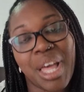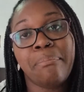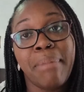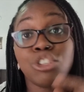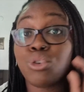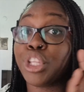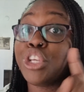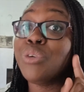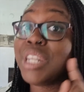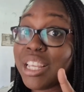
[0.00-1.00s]
Make sure that
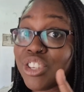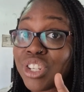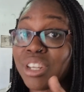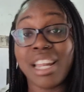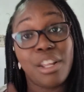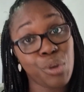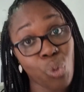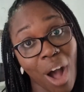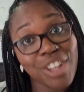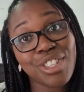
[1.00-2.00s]
your niche, and if you
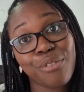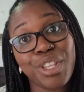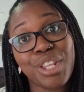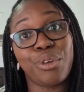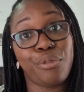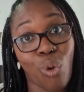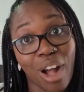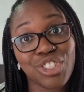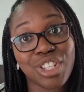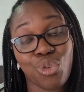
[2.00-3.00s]
watch the video, if you
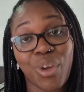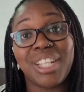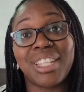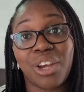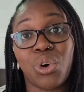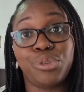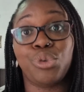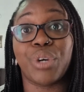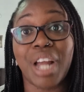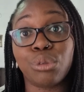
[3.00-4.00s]
watch the training that I go
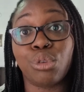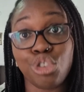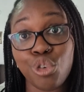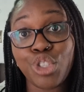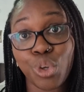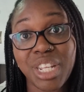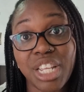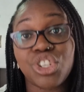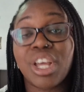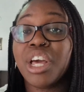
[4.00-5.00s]
through on how to choose your niche,